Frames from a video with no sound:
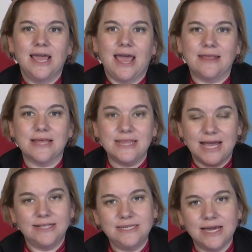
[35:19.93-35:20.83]
And then the
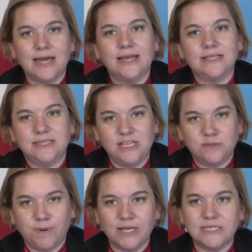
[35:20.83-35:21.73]
idea is these
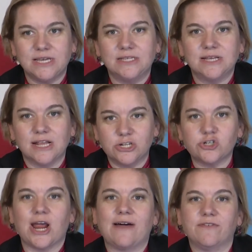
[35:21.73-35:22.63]
buses can
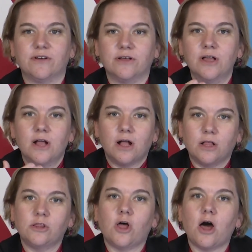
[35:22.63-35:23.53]
travel
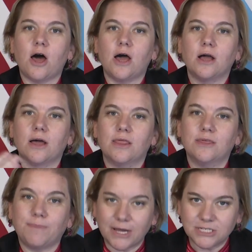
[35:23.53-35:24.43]
along
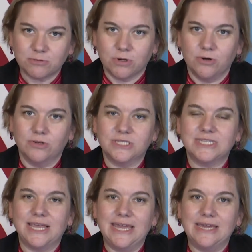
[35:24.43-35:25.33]
the bus
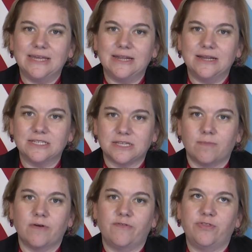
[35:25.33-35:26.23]
routes in
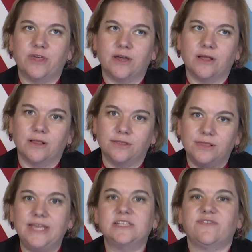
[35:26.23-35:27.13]
some of the
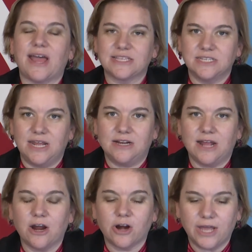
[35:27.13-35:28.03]
least vaccinated
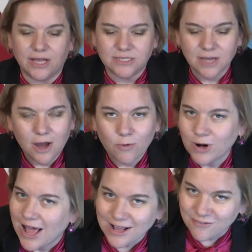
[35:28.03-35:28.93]
areas. We're
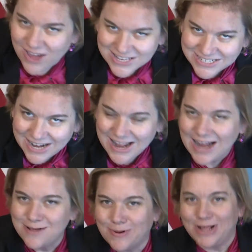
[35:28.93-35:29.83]
not going to vaccinate
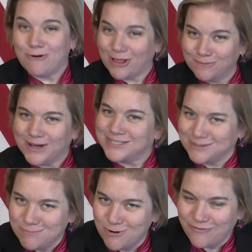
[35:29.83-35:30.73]
anybody while the bus
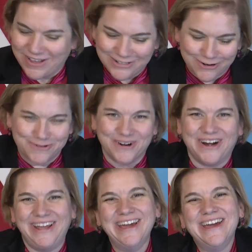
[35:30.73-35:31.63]
is moving, don't
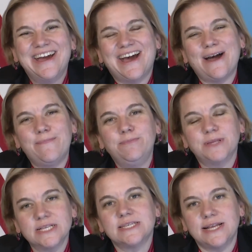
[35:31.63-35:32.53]
worry. But
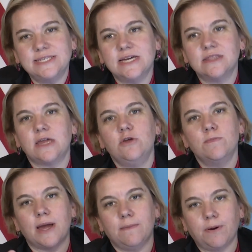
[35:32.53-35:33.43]
this idea that you
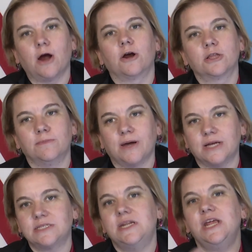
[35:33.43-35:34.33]
might park the
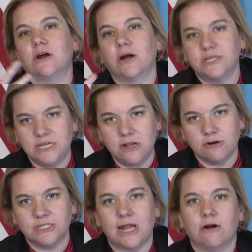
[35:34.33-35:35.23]
bus near a senior
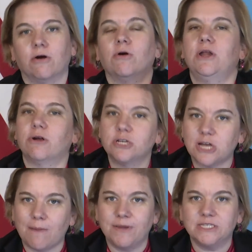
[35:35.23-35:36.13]
center or near a
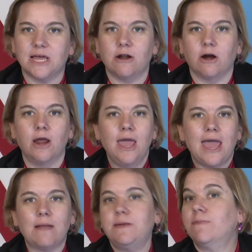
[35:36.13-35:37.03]
shopping center,
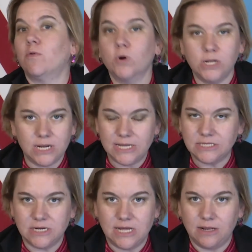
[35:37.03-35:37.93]
and people wouldn't need
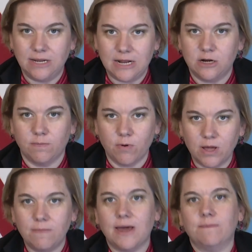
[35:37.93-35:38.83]
to need an
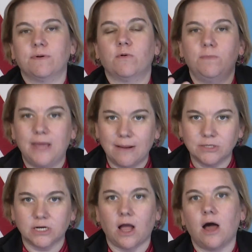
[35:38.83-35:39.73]
appointment, but would be able
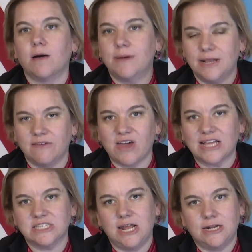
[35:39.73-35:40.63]
to come and get
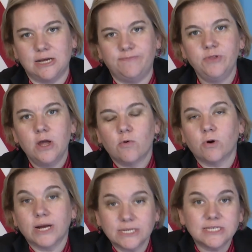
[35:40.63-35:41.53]
vaccinated.
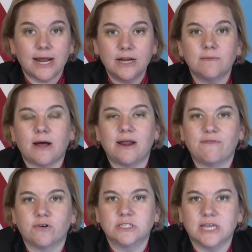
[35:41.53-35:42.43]
We're excited about
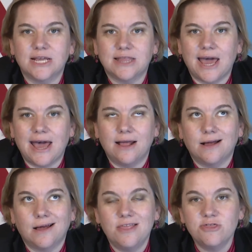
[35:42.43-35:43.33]
efforts like that.
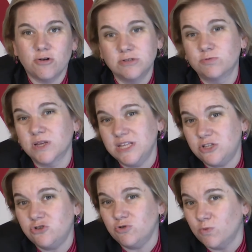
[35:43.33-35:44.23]
Those really
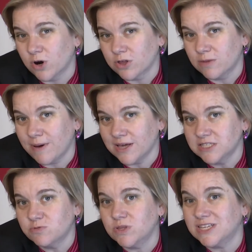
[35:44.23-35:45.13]
do work the
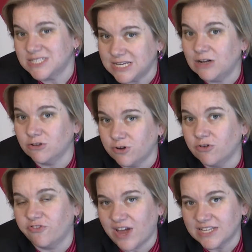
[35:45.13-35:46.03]
best with a single
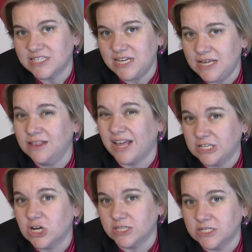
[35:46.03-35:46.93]
dose vaccine like
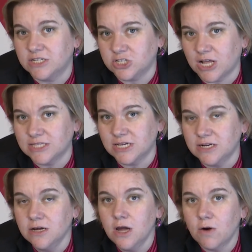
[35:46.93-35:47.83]
Johnson &
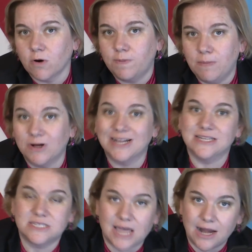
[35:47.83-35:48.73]
Johnson, where people can
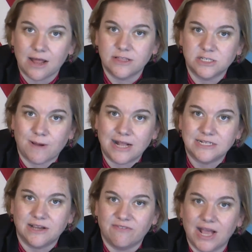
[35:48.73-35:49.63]
decide on the spot
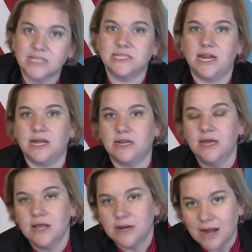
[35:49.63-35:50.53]
to get vaccinated,
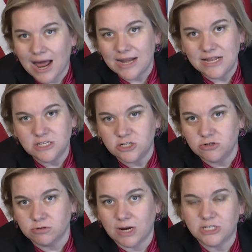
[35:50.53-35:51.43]
not need to
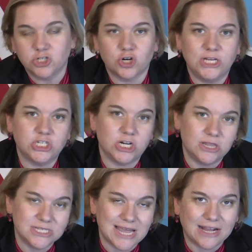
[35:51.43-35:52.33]
do the registration
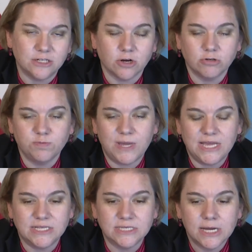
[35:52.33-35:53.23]
and the second dose
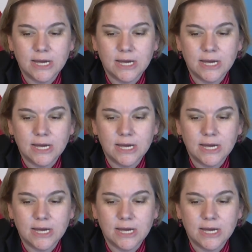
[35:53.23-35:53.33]
piece.